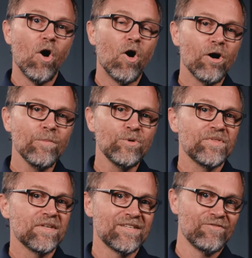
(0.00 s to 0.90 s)
Armed
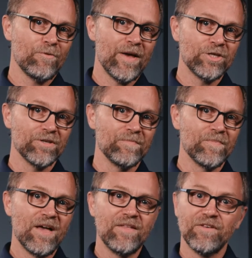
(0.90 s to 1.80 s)
with this information,
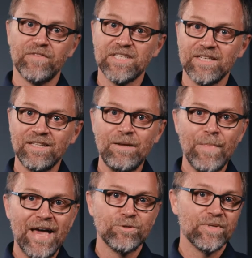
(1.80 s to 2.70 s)
the facility
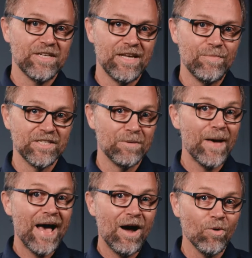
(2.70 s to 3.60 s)
management team is
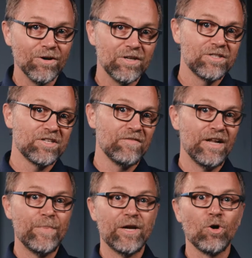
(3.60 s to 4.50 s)
empowered to
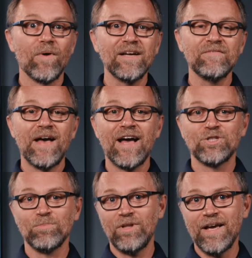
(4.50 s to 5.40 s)
develop a corrective
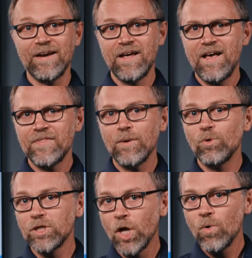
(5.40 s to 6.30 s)
action plan that
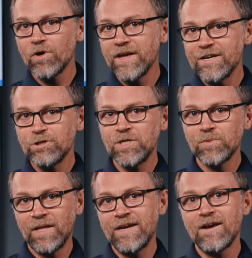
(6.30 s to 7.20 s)
will lower
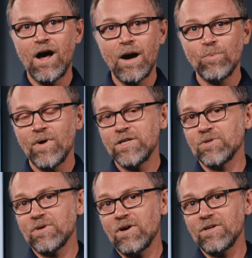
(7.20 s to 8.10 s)
energy-related
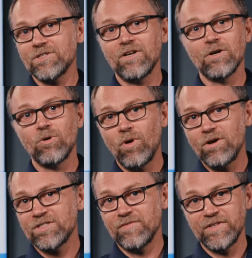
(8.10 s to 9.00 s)
operational costs
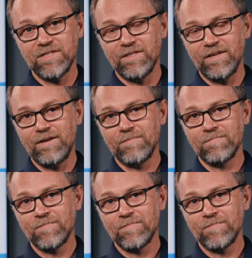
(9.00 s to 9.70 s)
across the facility.